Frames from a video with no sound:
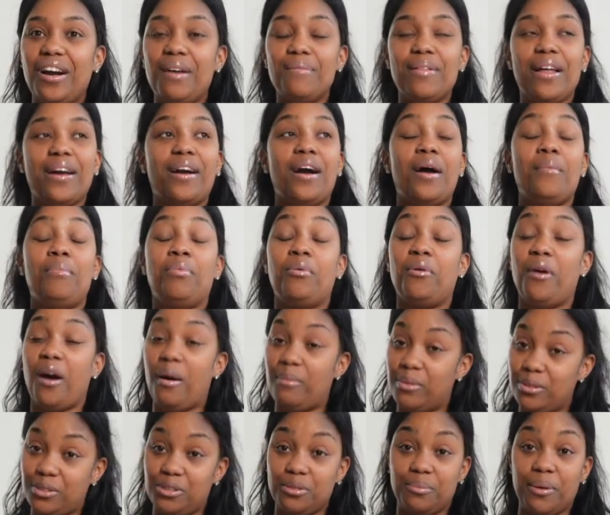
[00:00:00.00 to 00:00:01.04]
I'm like, I
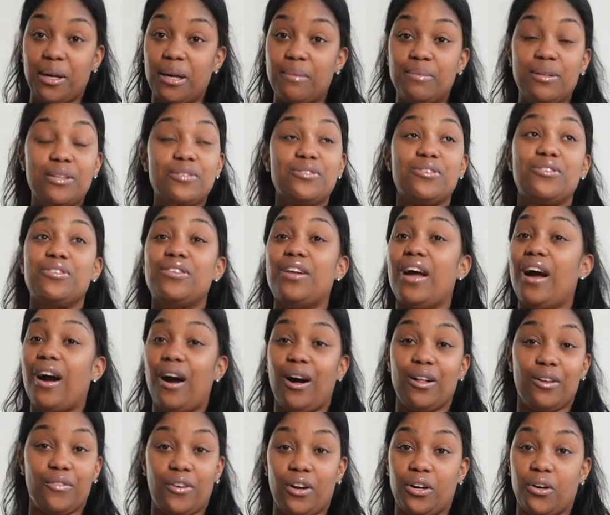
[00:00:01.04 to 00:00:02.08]
promise you, babe, these are not
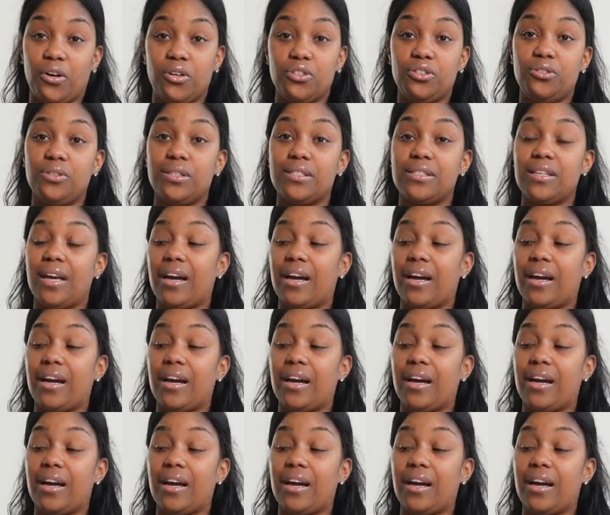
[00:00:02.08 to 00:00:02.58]
all of our groceries.